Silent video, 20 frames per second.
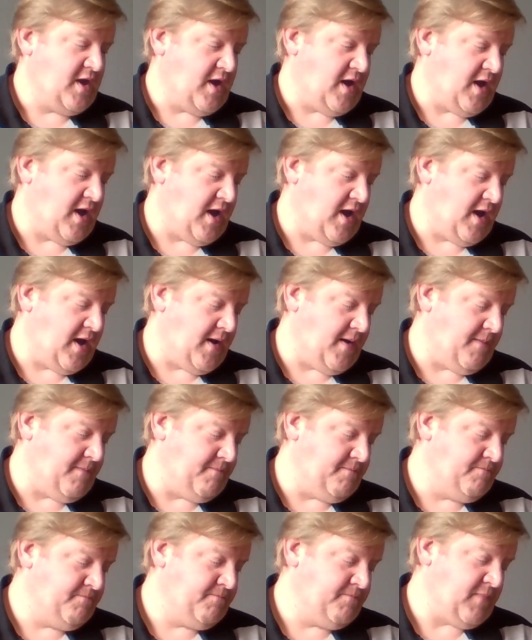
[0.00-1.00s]

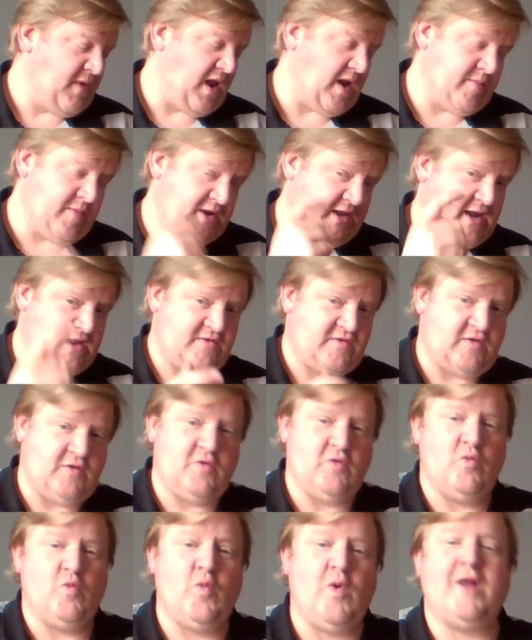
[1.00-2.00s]
And I'm going to get
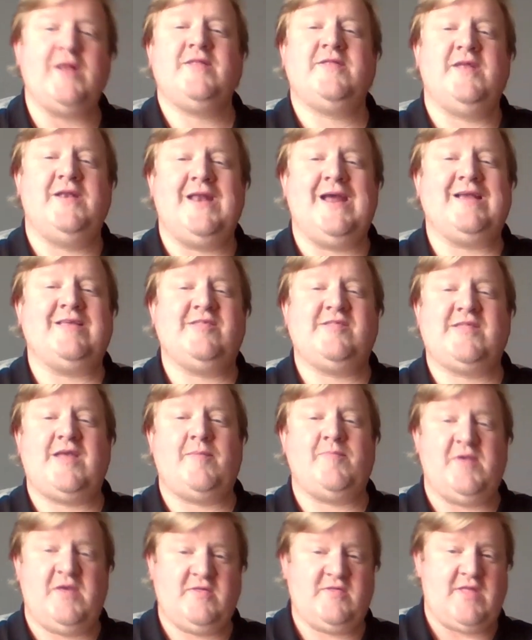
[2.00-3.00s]
to what the next
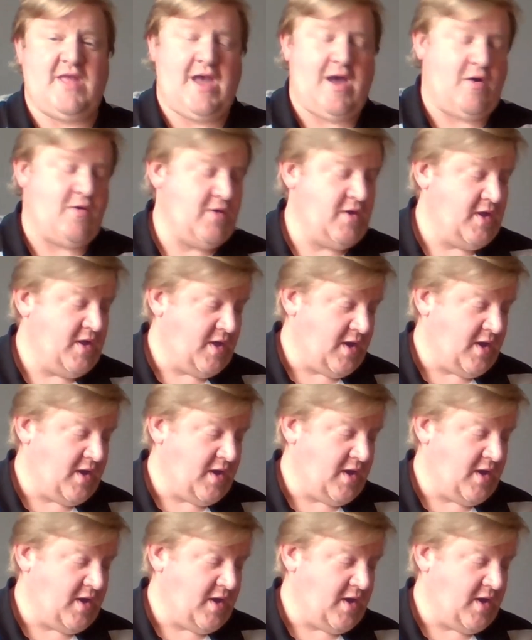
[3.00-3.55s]
step is now.